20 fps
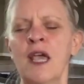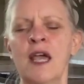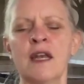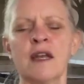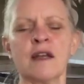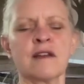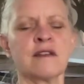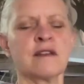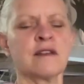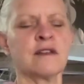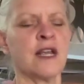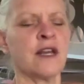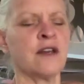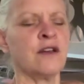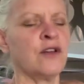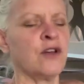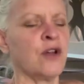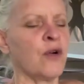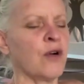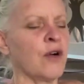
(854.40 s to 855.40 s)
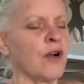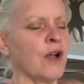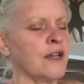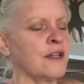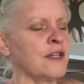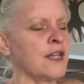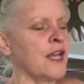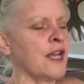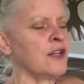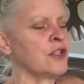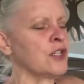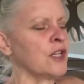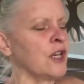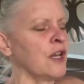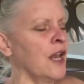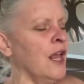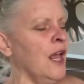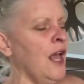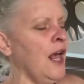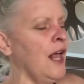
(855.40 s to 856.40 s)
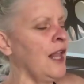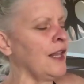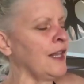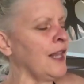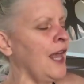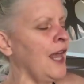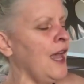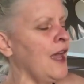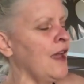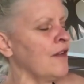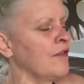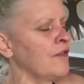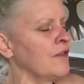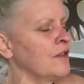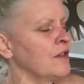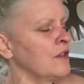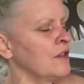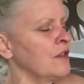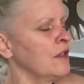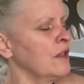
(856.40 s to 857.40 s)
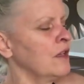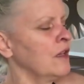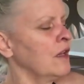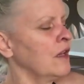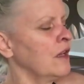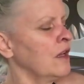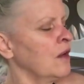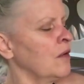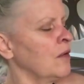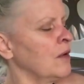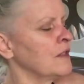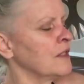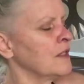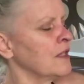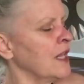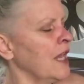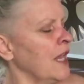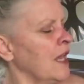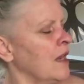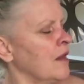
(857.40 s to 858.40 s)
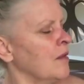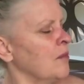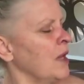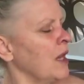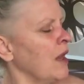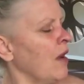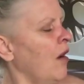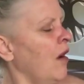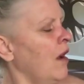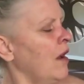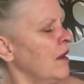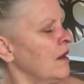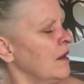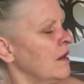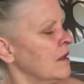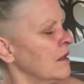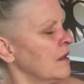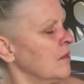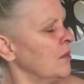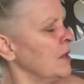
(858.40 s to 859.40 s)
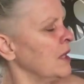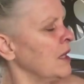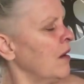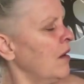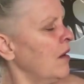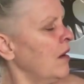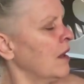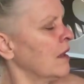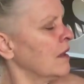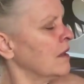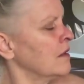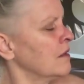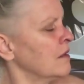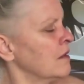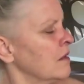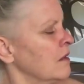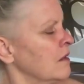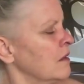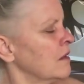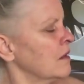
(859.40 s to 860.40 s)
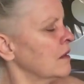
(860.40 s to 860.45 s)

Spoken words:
and extend your attention left, once again, beyond and beyond.